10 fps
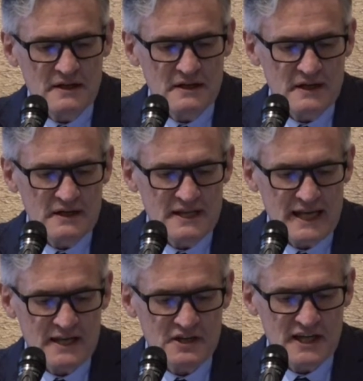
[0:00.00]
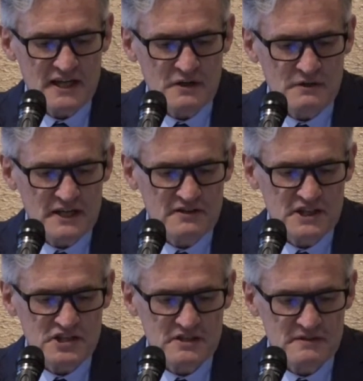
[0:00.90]
The N
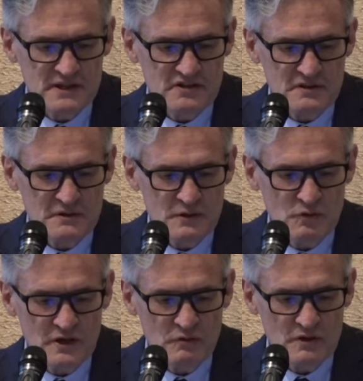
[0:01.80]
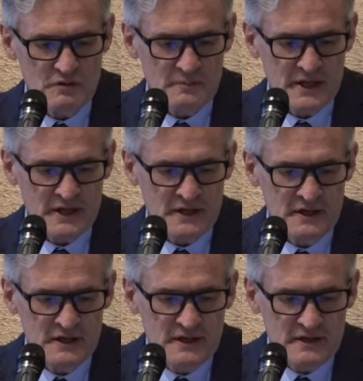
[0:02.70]
categorization of N0, N1 will
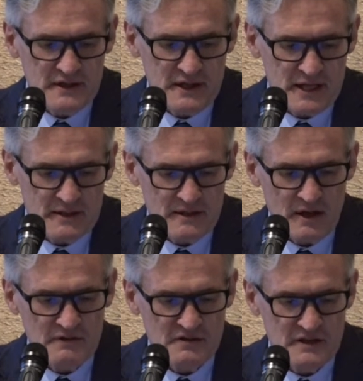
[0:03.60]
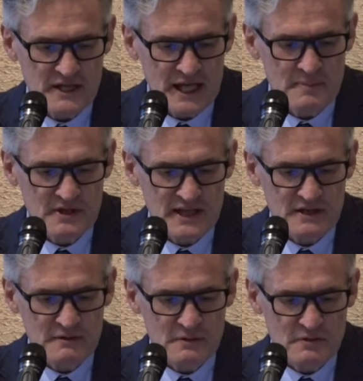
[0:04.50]
remain. Obviously the M
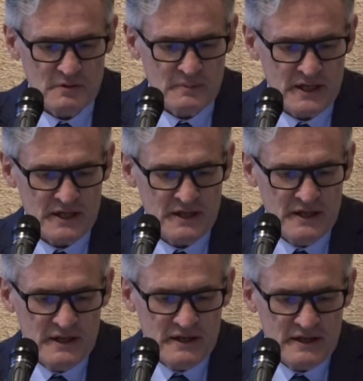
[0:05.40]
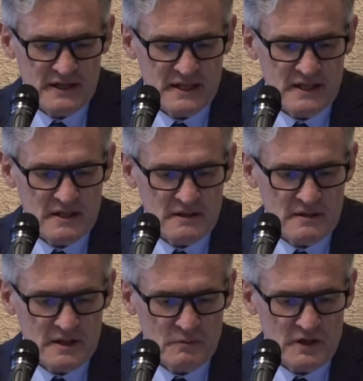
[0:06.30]
category will remain. And then
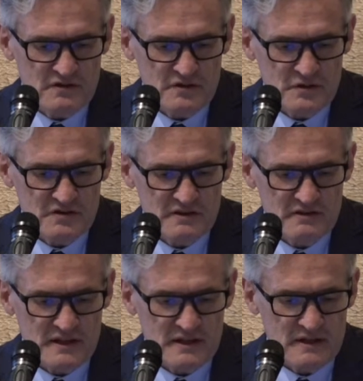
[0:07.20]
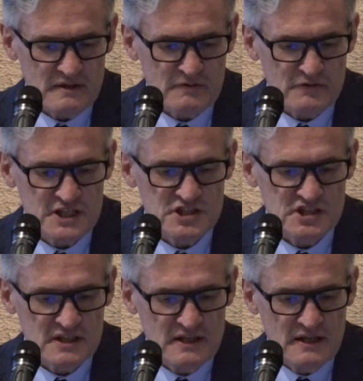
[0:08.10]
what is used is the
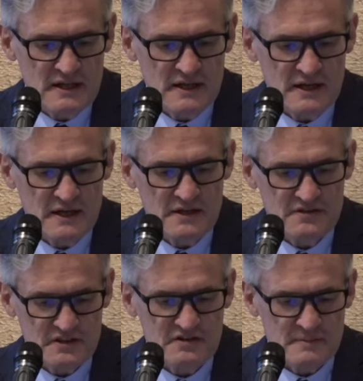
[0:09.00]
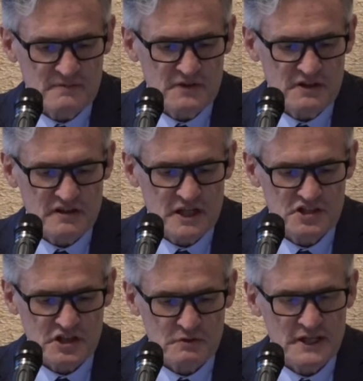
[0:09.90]
French system for
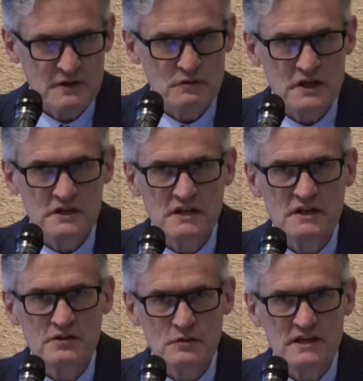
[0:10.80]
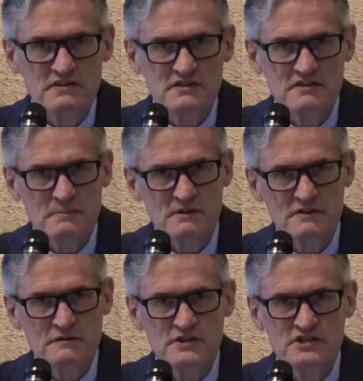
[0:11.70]
histologic grade rather than the US system,
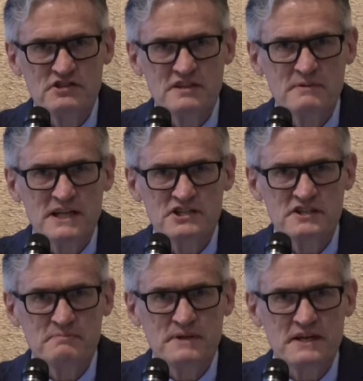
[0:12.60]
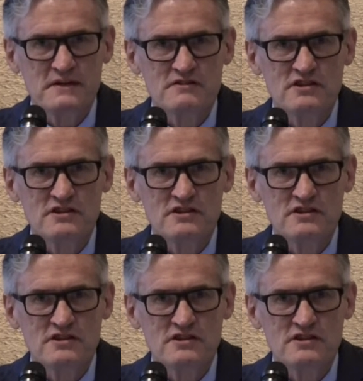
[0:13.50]
because the French system actually is better.